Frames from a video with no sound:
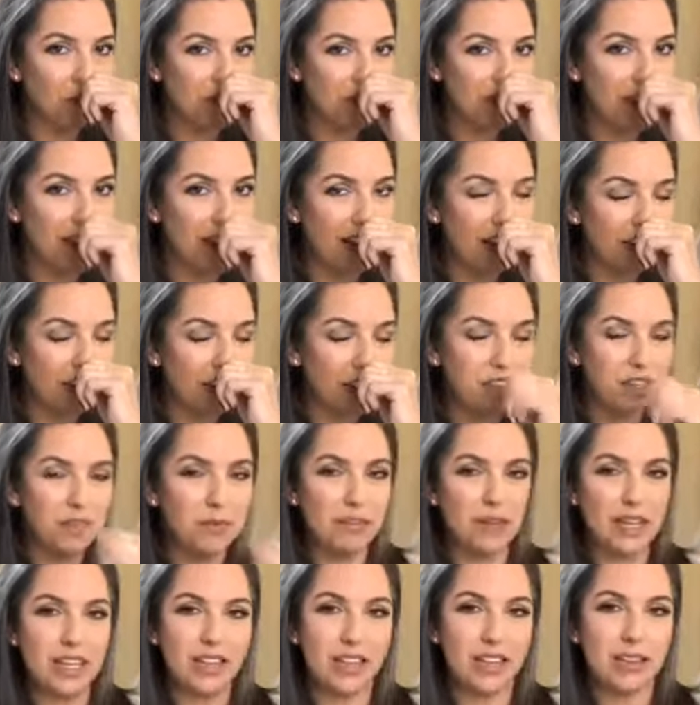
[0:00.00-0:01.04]
sound could
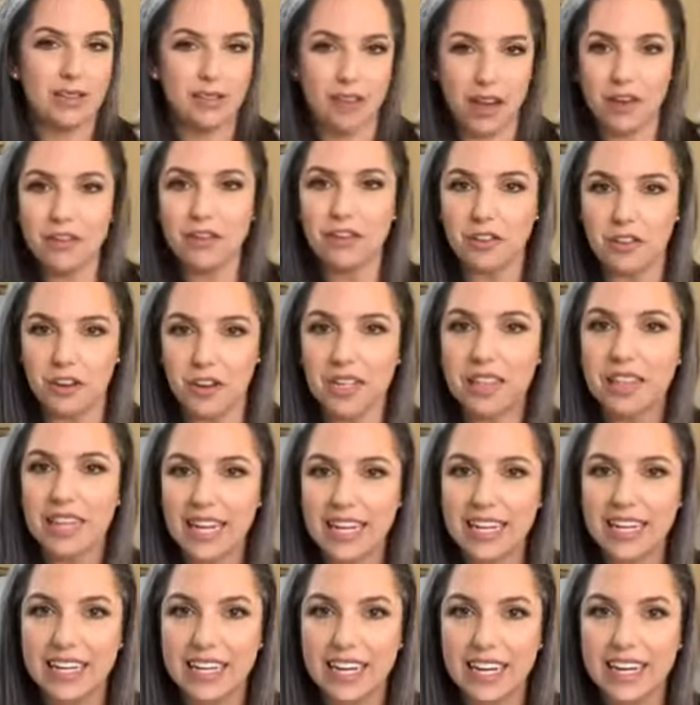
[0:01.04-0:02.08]
be like thunder and
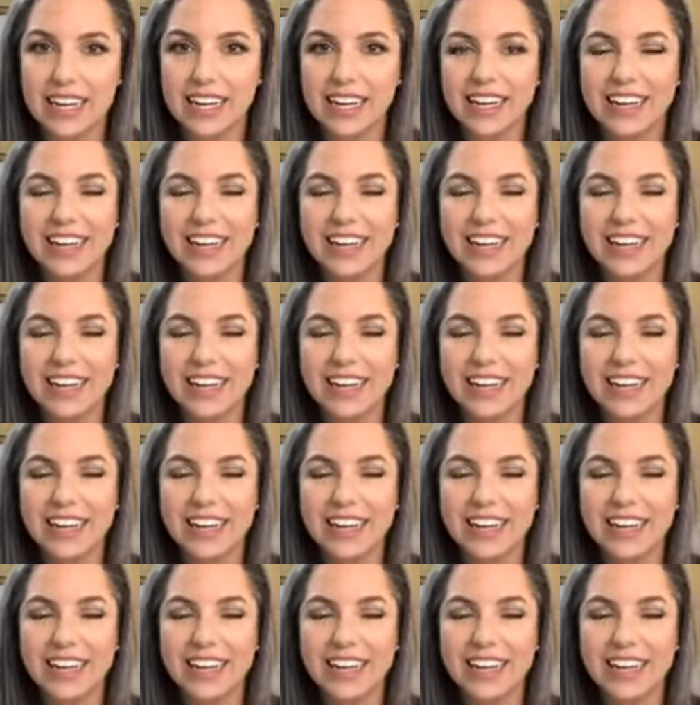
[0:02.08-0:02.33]
lightning.